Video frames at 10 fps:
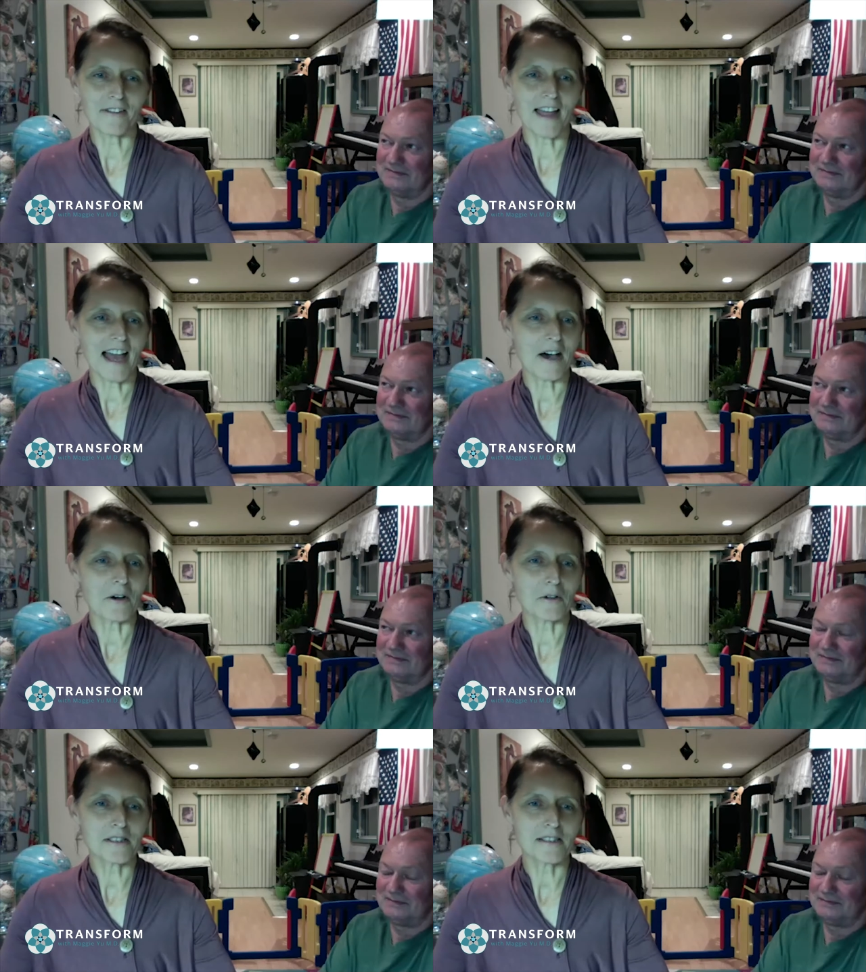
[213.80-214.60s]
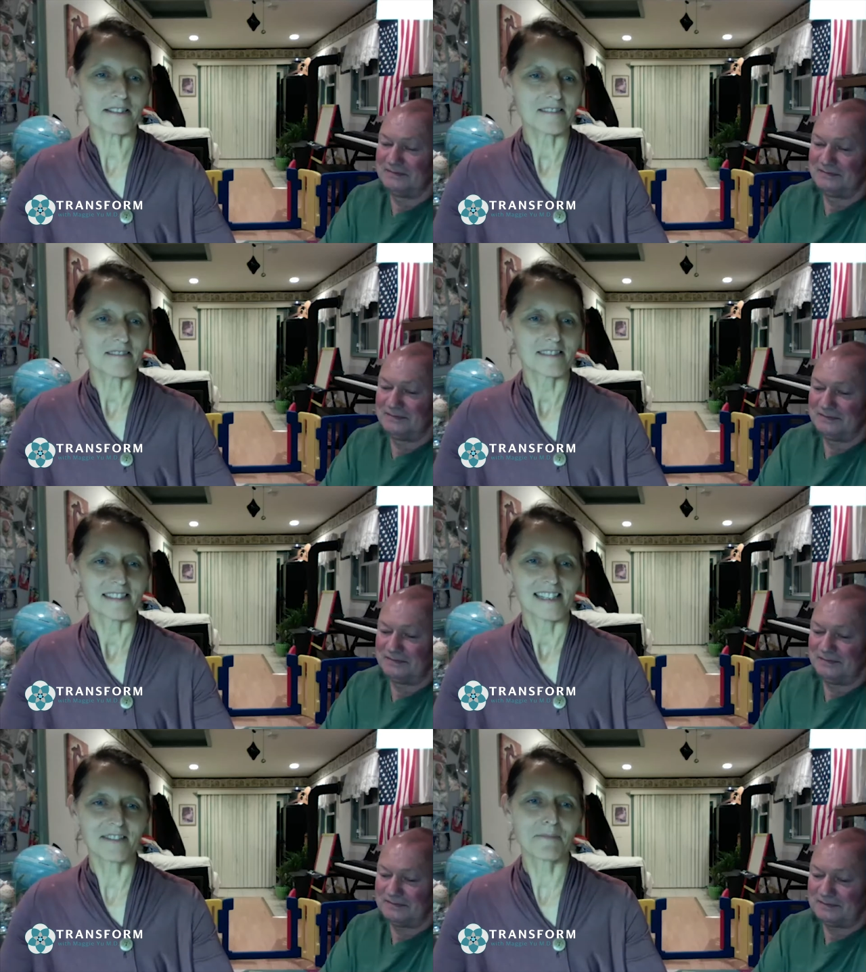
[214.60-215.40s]
Speaker 1: the house.
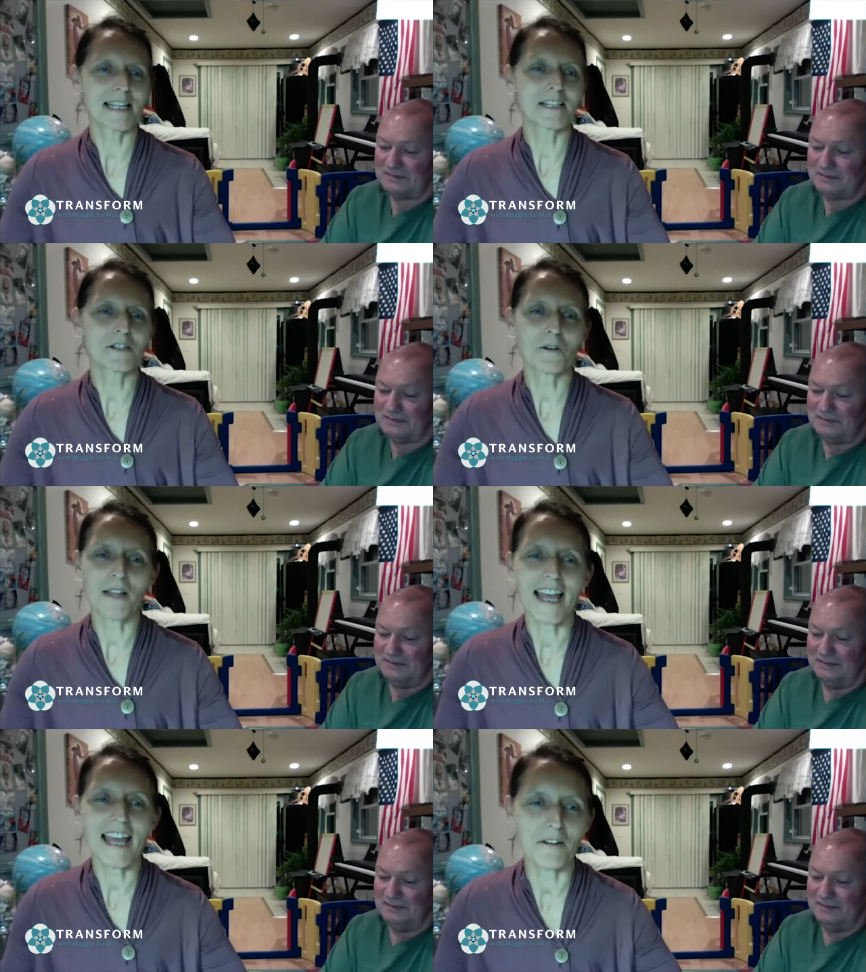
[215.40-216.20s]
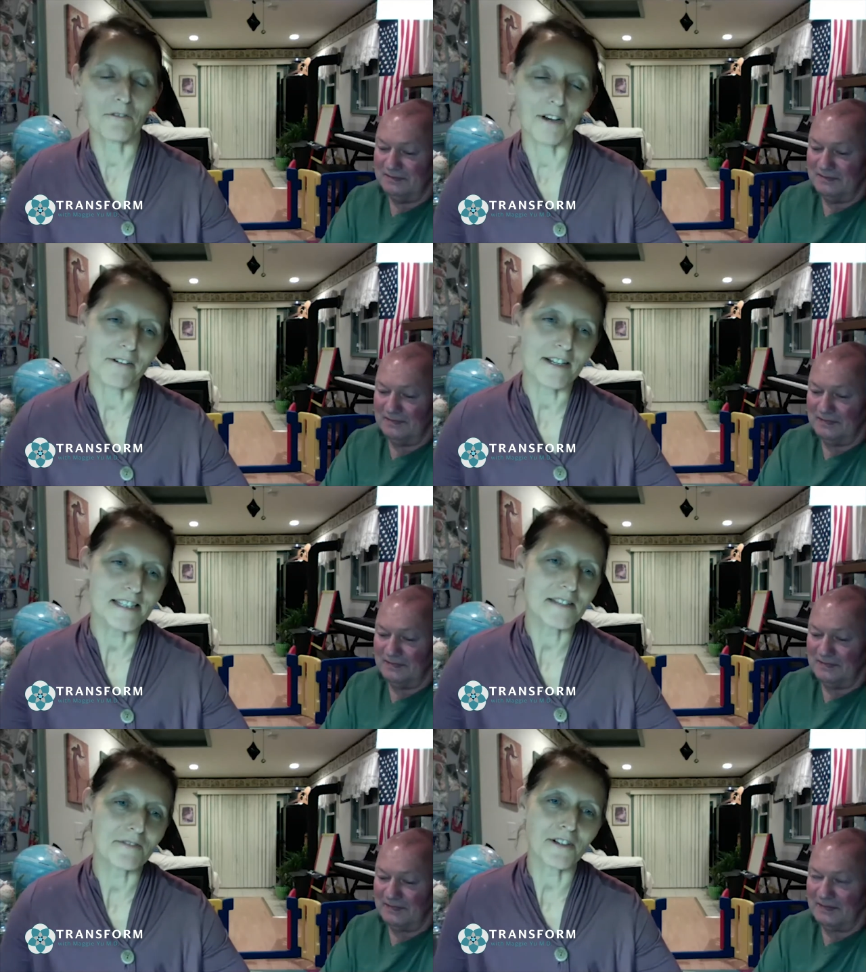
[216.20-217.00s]
And being told I had a virus
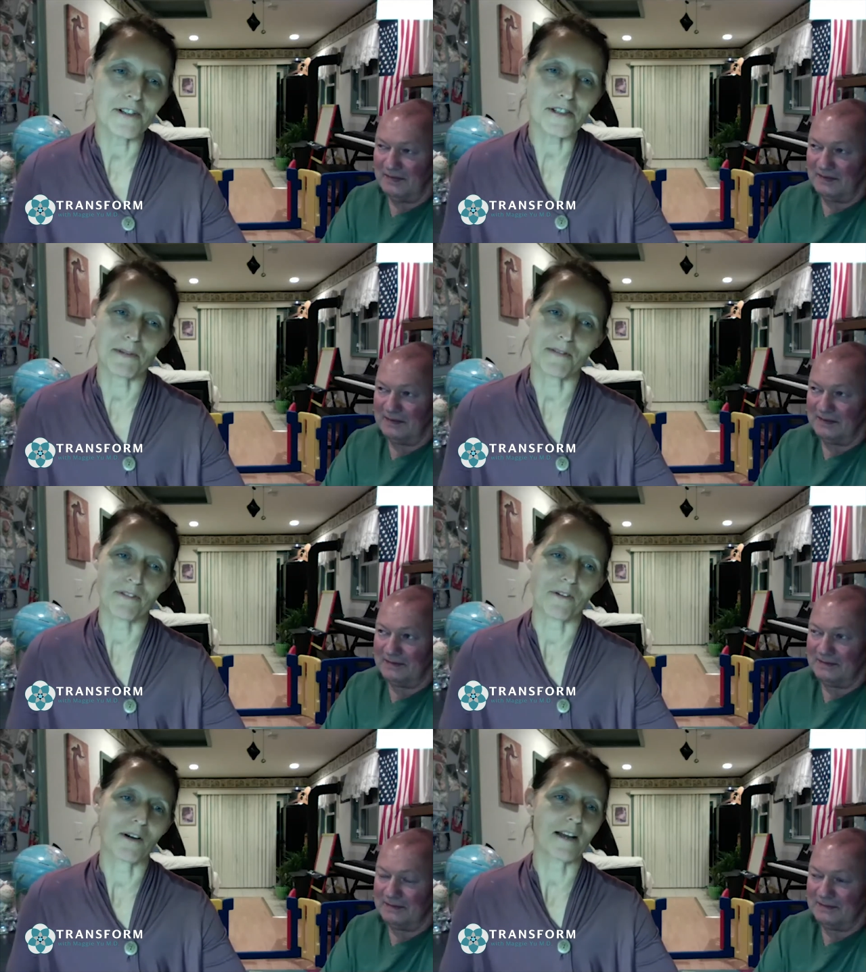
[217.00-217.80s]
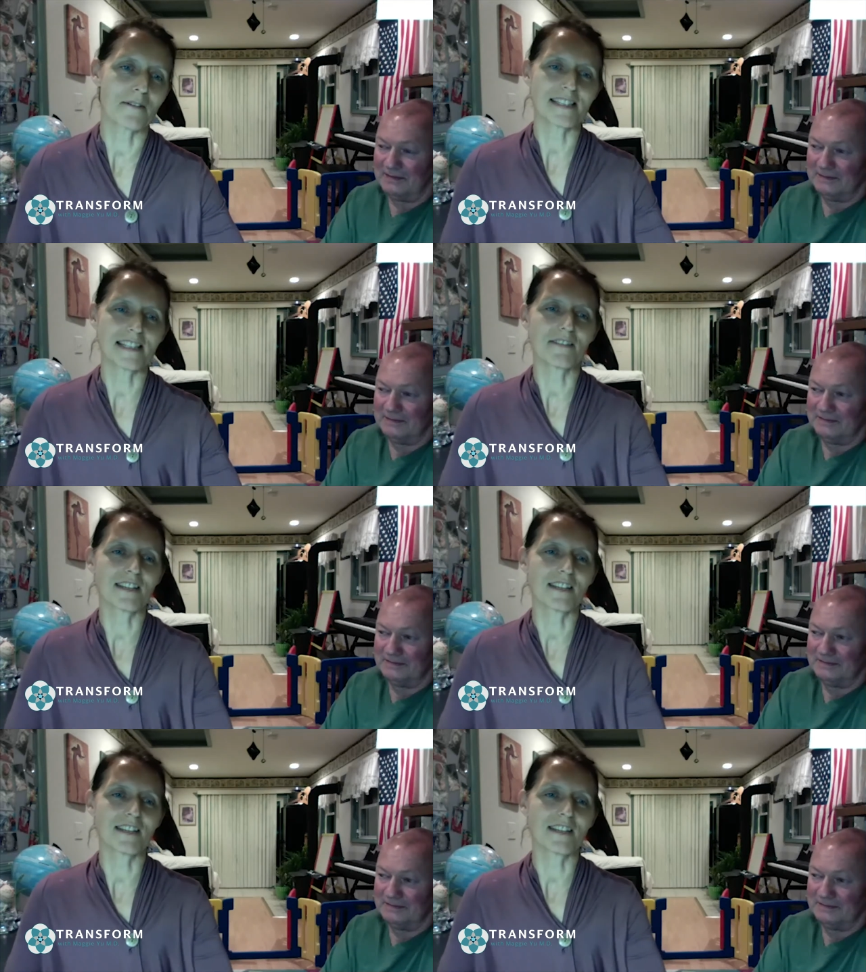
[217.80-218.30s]
at first before I was even